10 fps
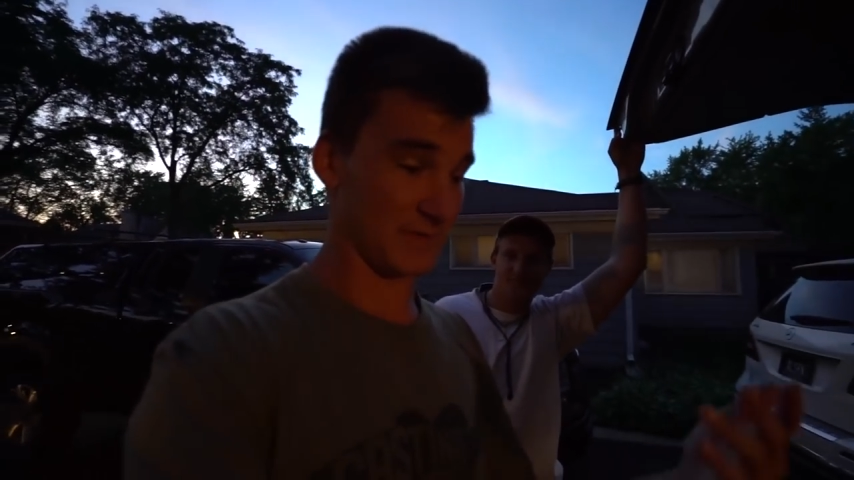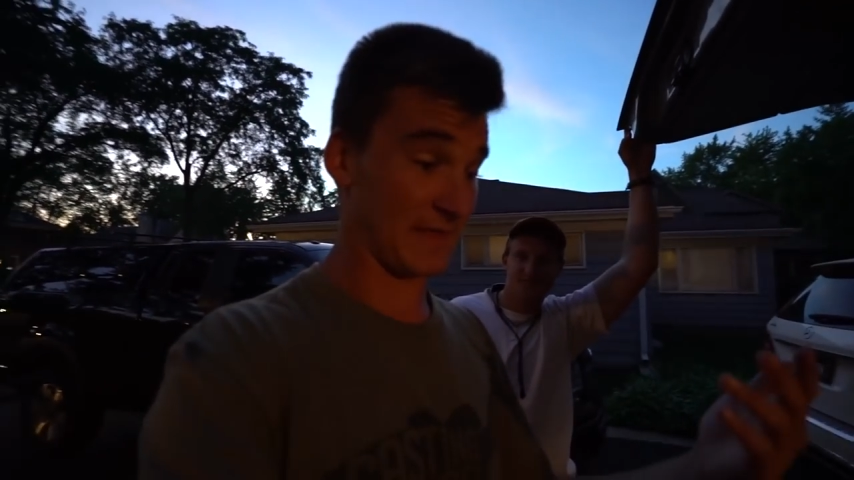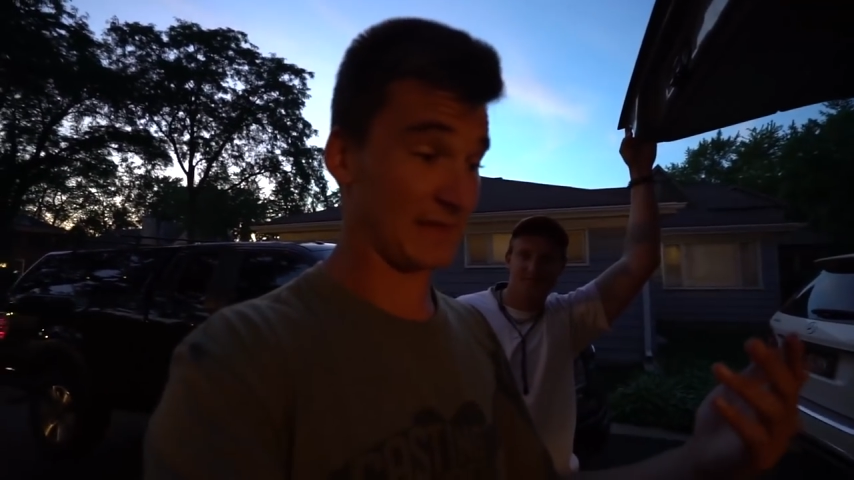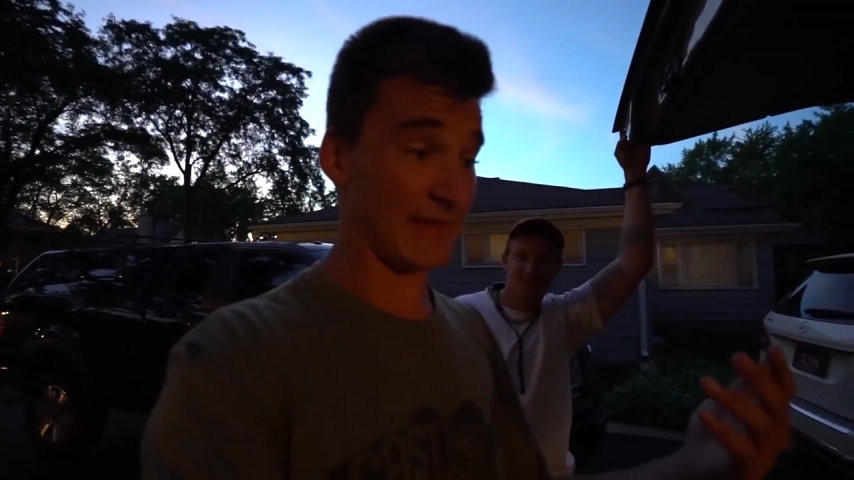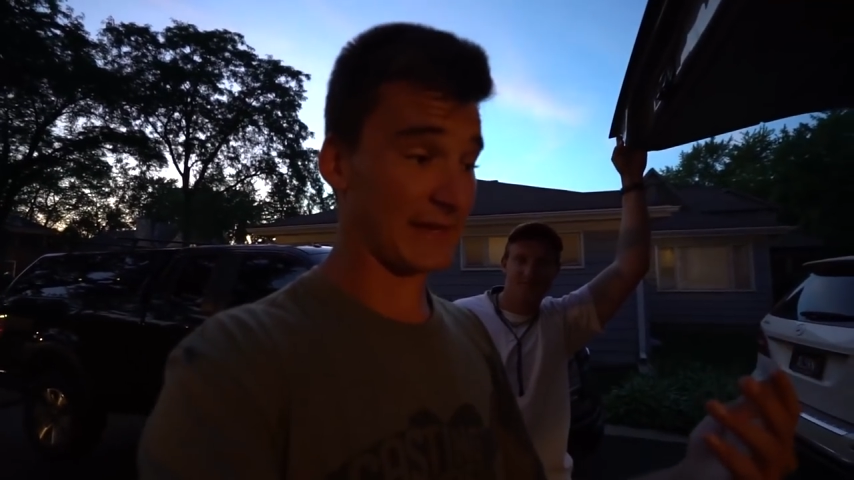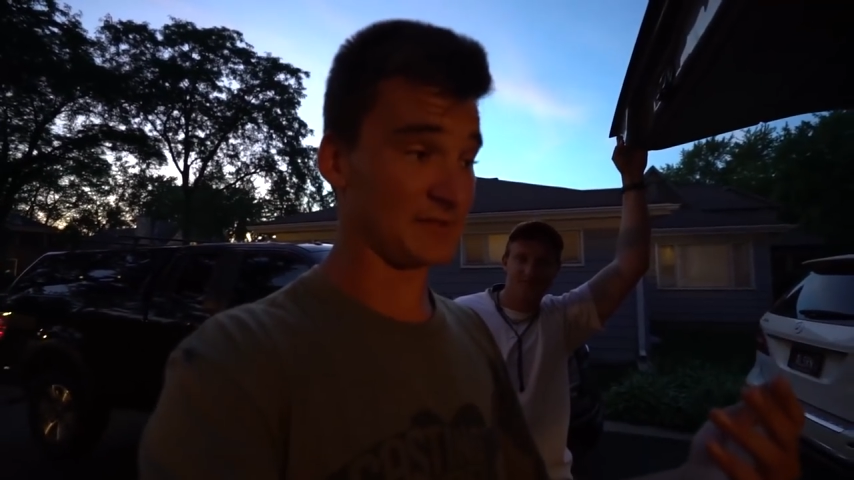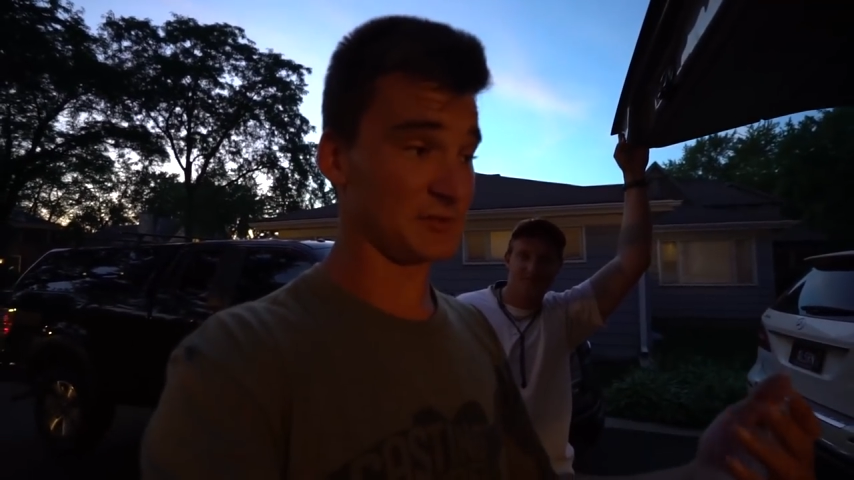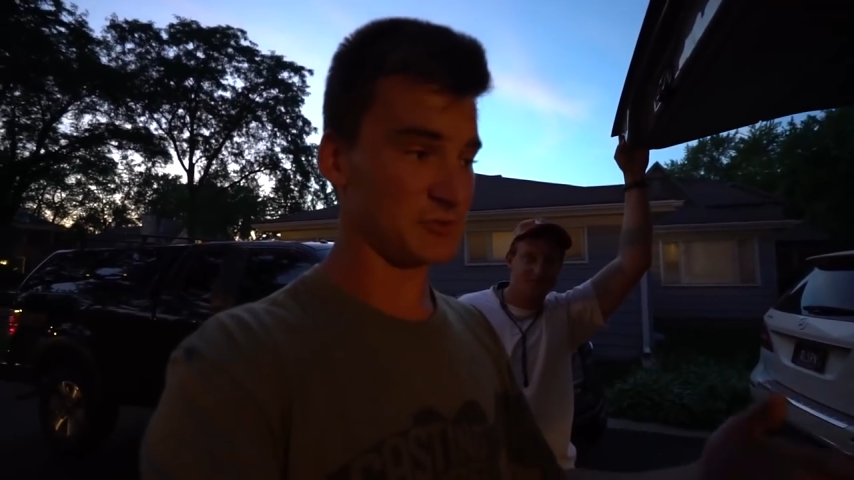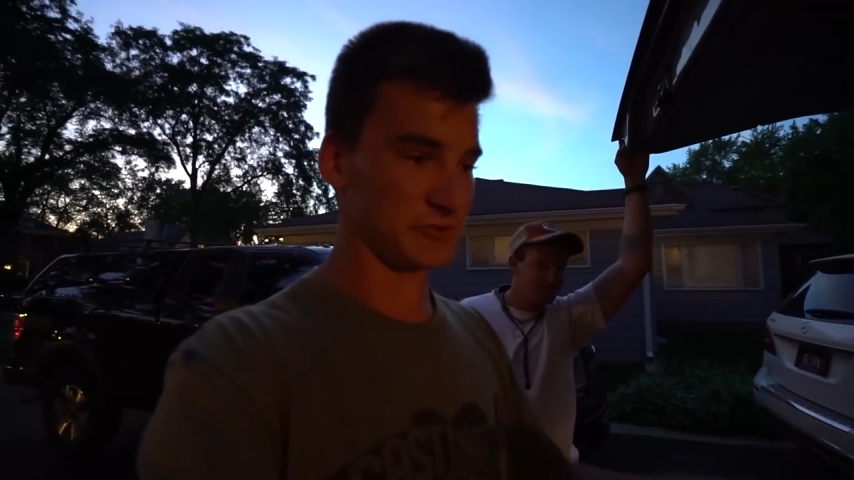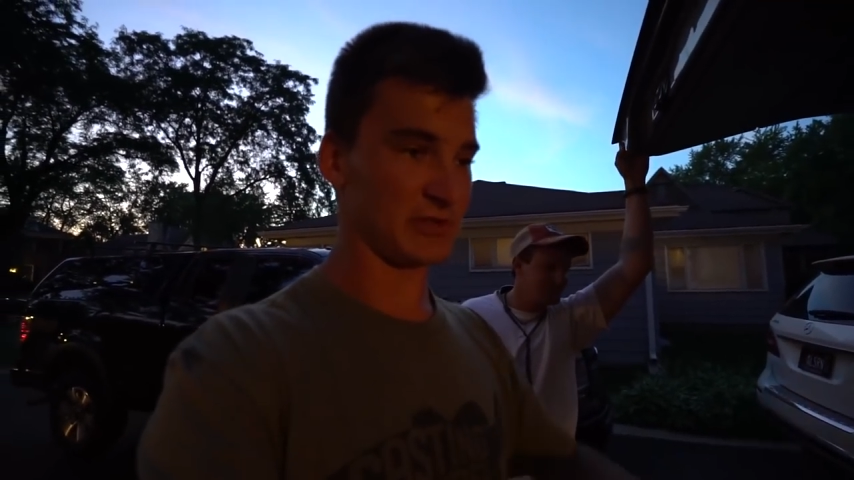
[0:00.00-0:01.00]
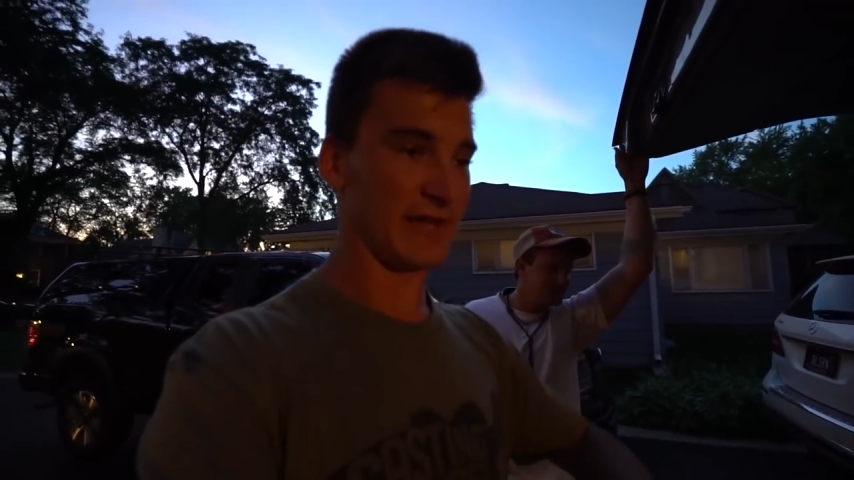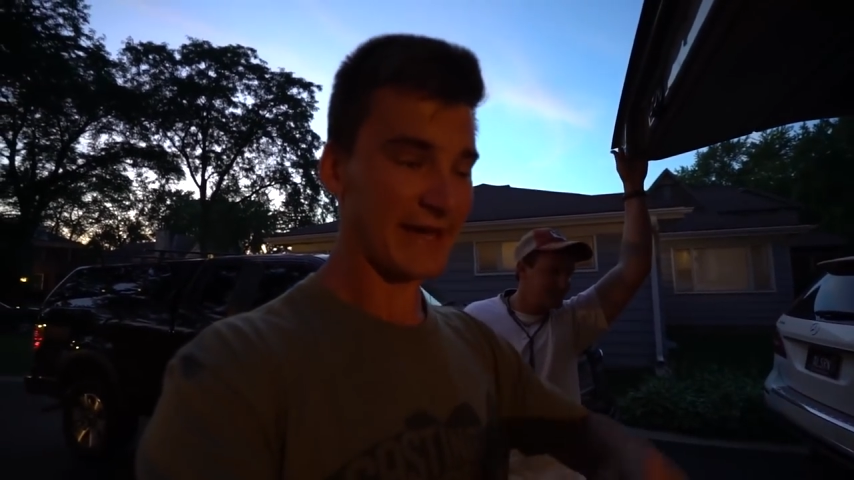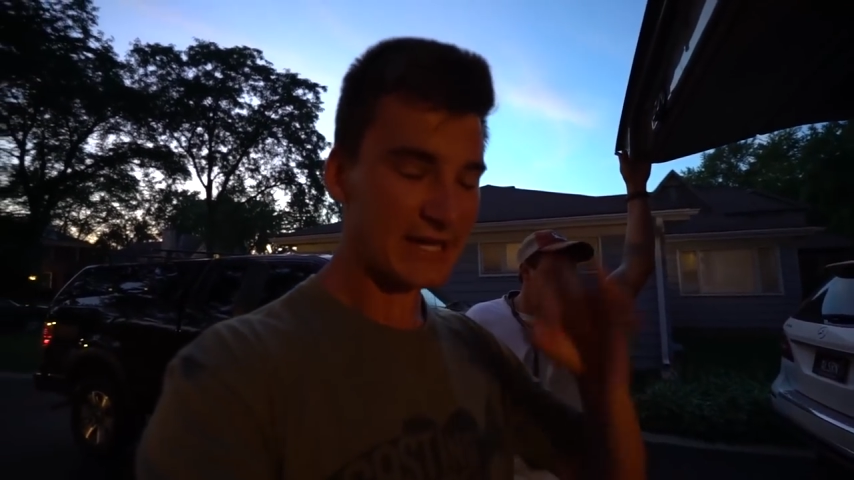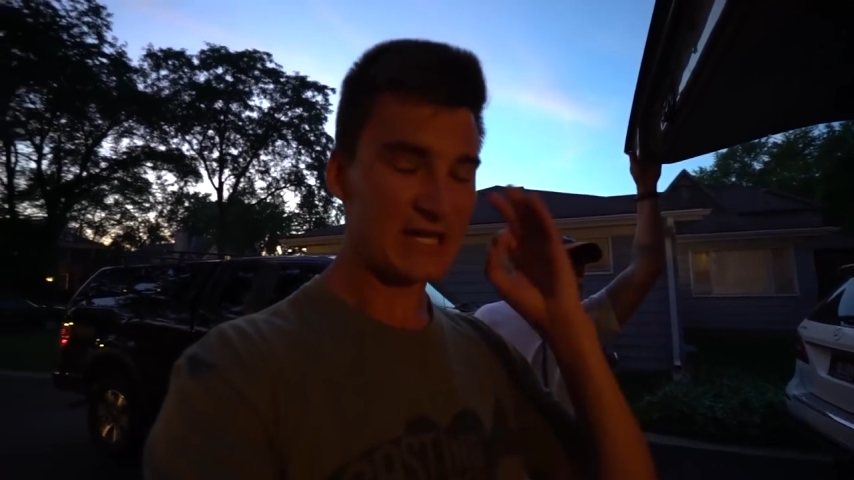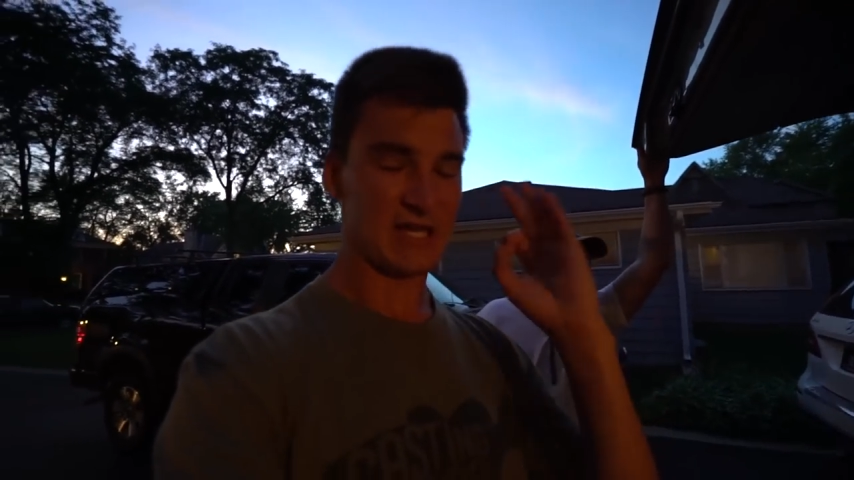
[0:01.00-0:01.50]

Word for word: but that lake is usually like